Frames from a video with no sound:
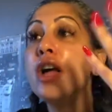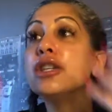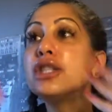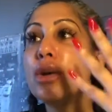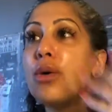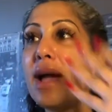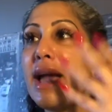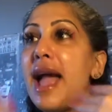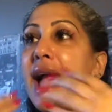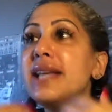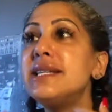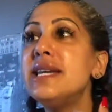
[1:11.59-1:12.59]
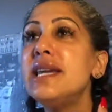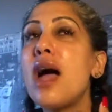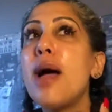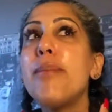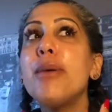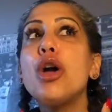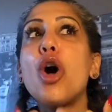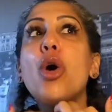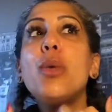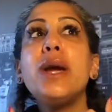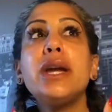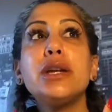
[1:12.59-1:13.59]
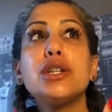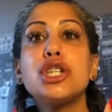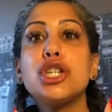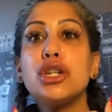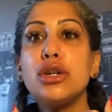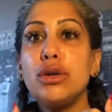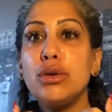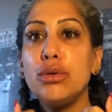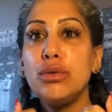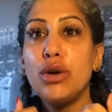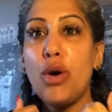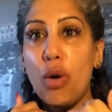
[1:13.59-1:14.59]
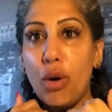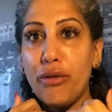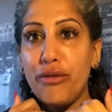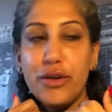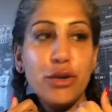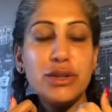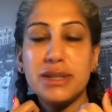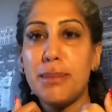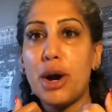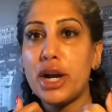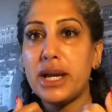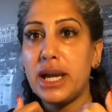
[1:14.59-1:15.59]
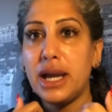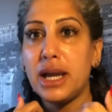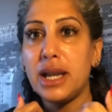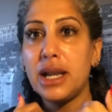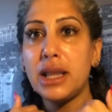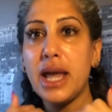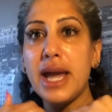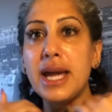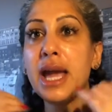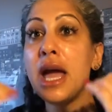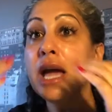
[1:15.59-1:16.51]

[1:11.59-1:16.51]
So I ended up going to the Whole Foods market, like